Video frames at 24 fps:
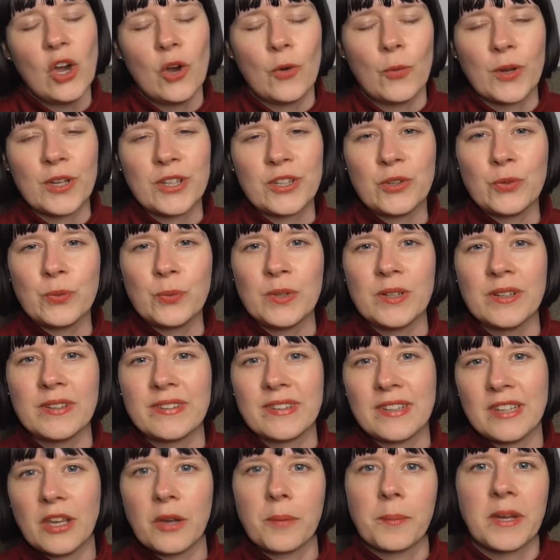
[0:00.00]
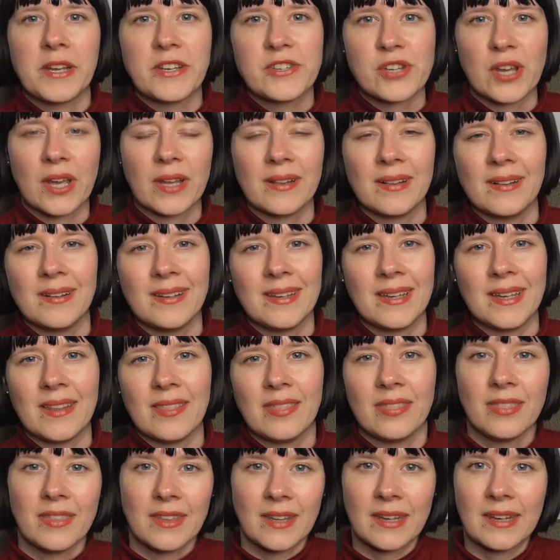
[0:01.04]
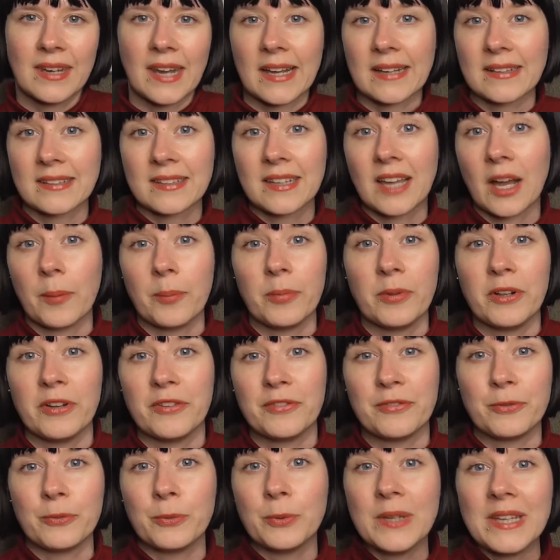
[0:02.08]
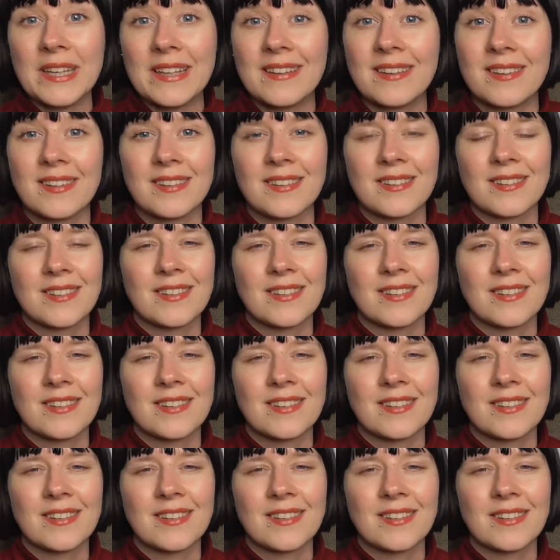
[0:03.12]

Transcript: what you will see on my channel in the next couple of weeks.